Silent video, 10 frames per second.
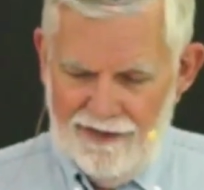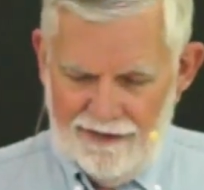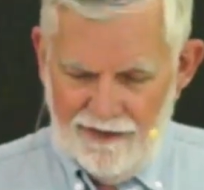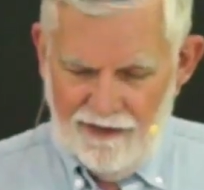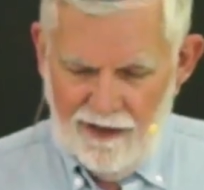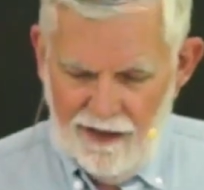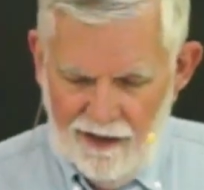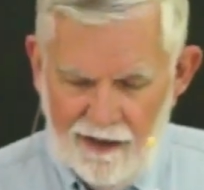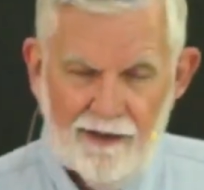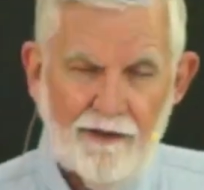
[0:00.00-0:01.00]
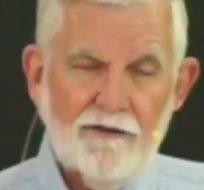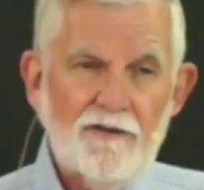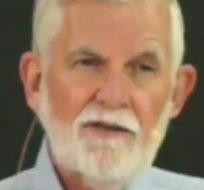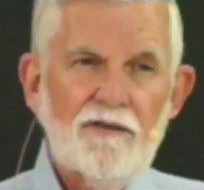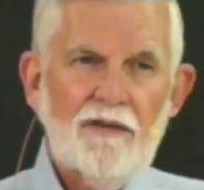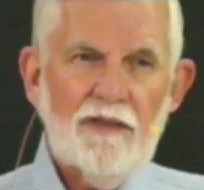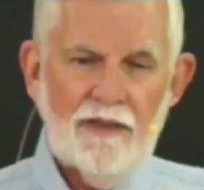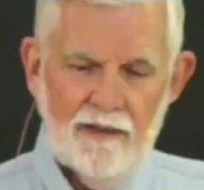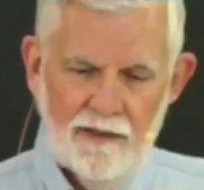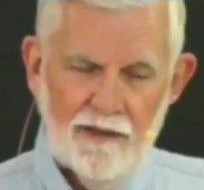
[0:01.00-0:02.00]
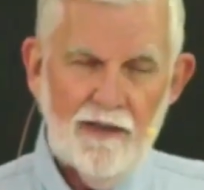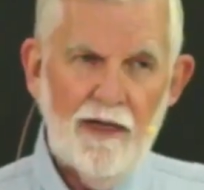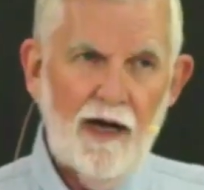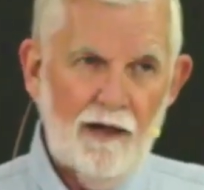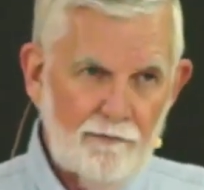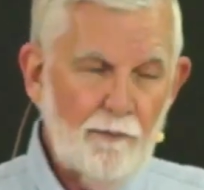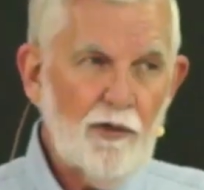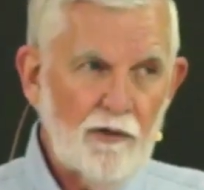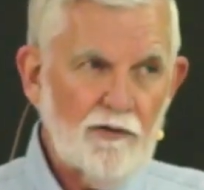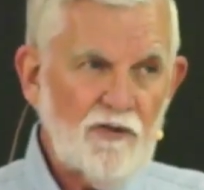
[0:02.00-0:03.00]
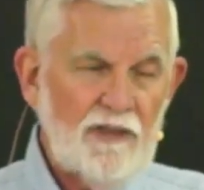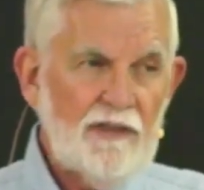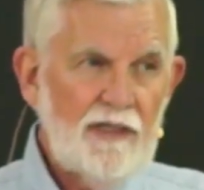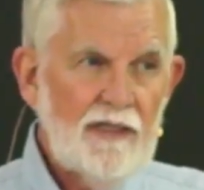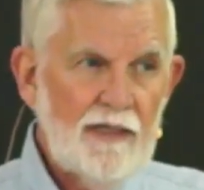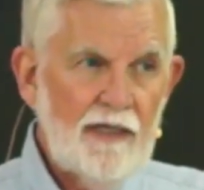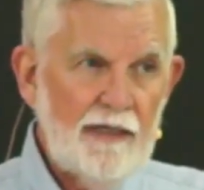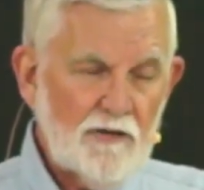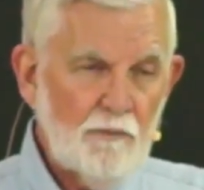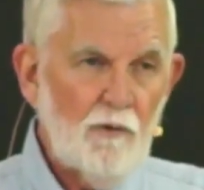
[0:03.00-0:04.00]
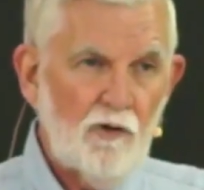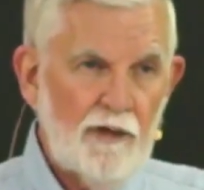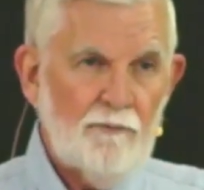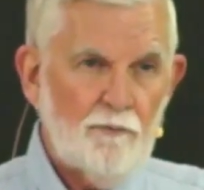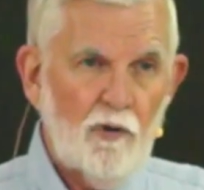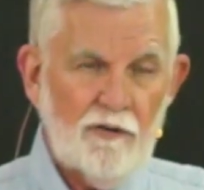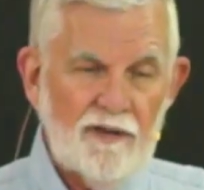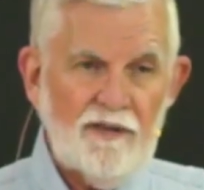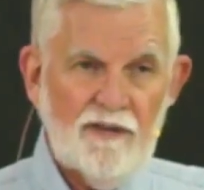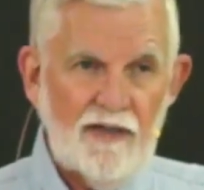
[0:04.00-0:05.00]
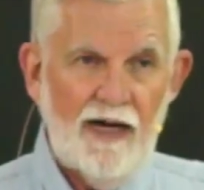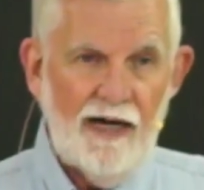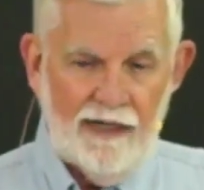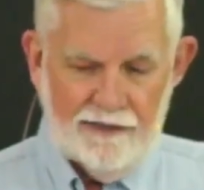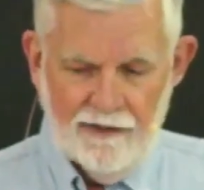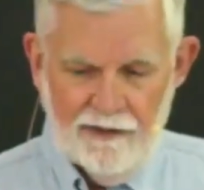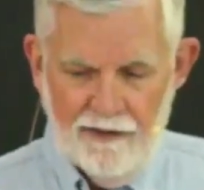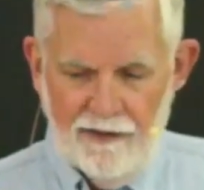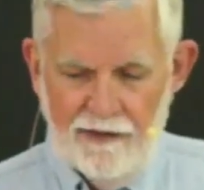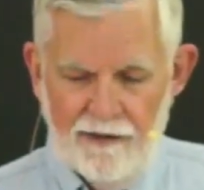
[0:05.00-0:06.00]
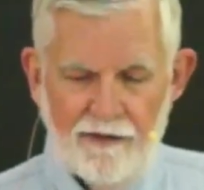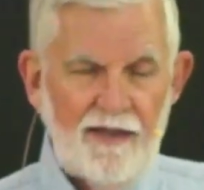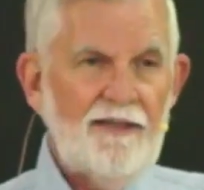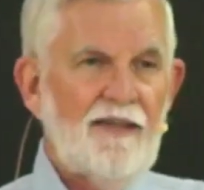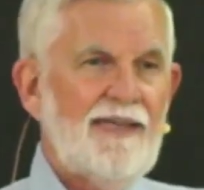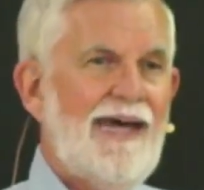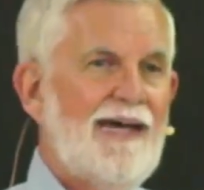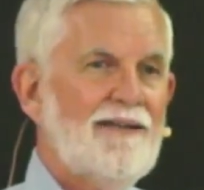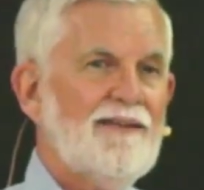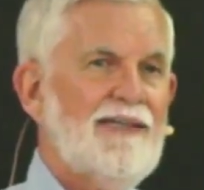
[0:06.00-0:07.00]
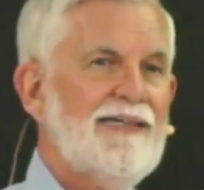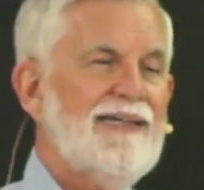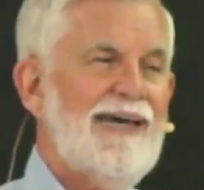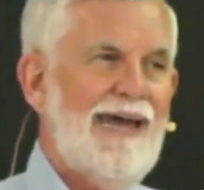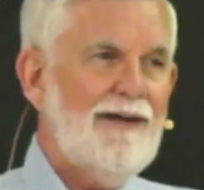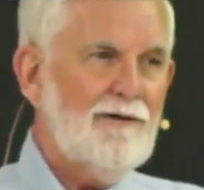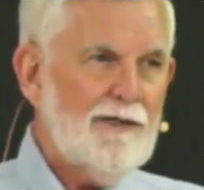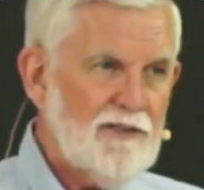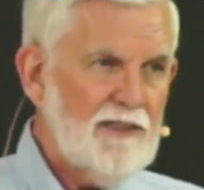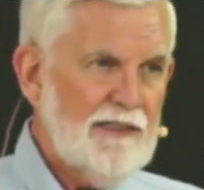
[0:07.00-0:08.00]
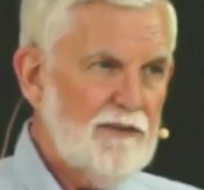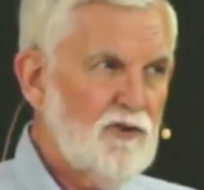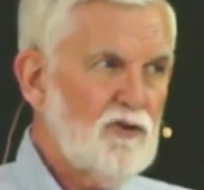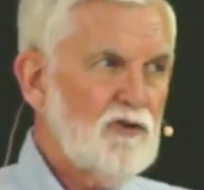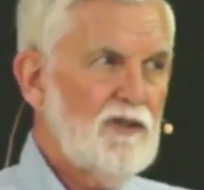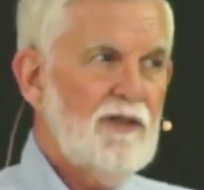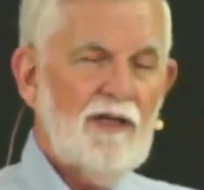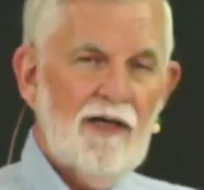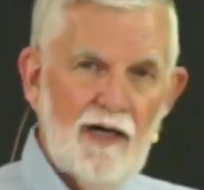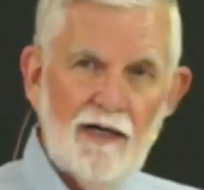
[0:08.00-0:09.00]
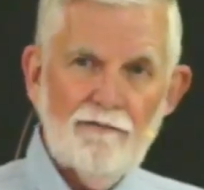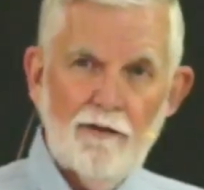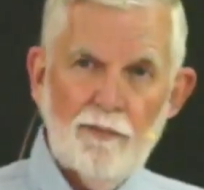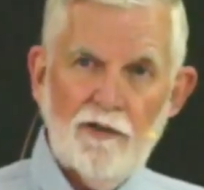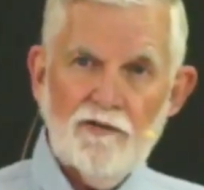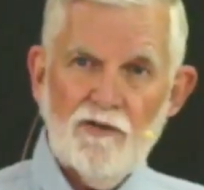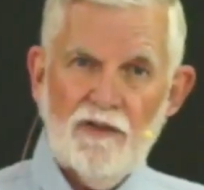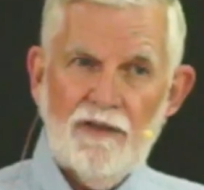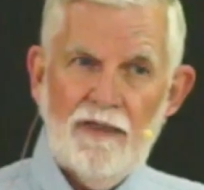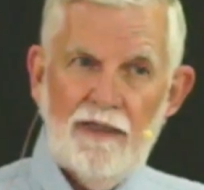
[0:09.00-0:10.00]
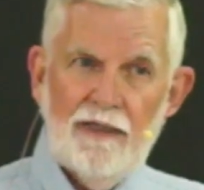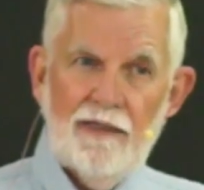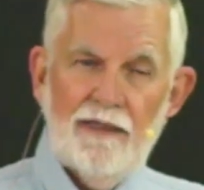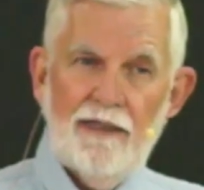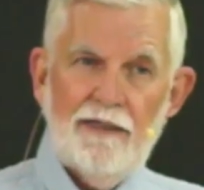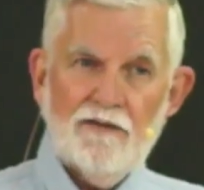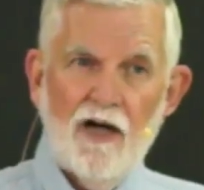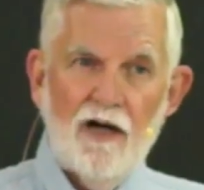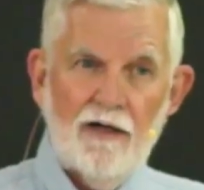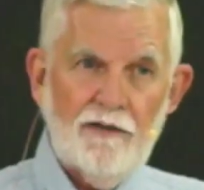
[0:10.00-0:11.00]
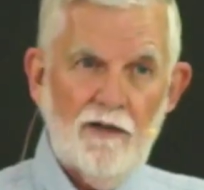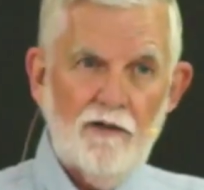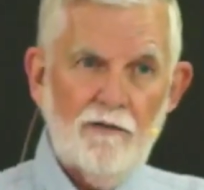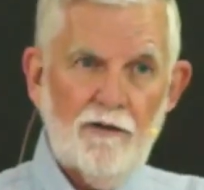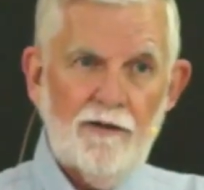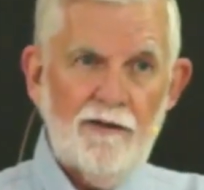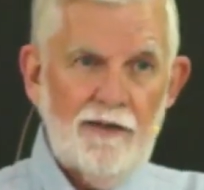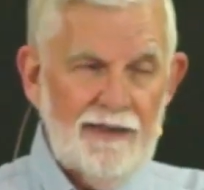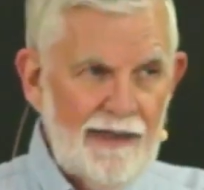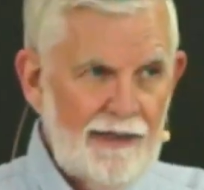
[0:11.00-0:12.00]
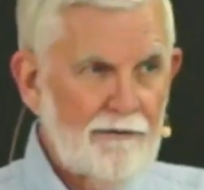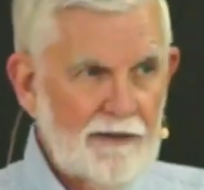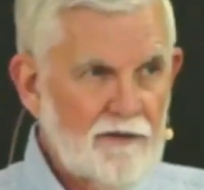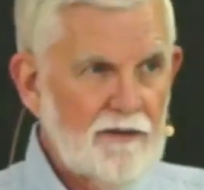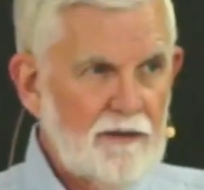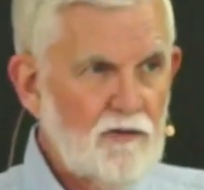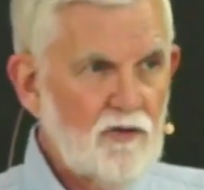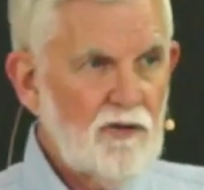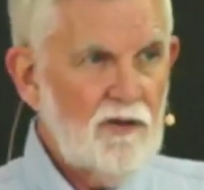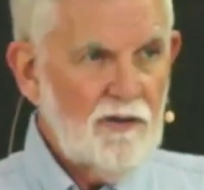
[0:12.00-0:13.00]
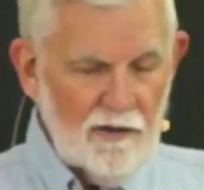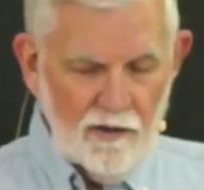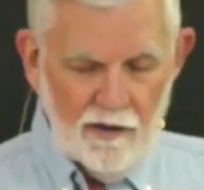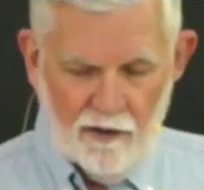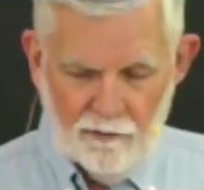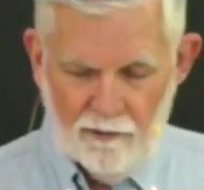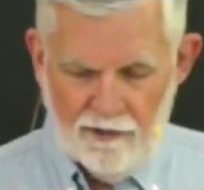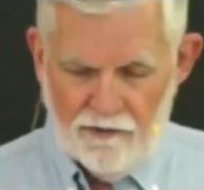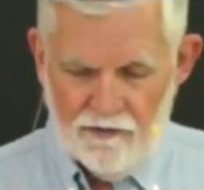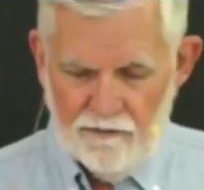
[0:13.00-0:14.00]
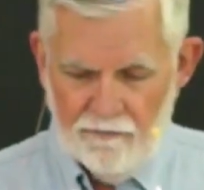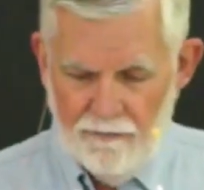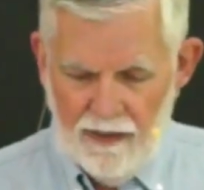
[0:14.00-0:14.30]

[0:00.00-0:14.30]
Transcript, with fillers: that the heart of a person is more important to God than the ethnic heritage of a person. It's heart over heritage, always.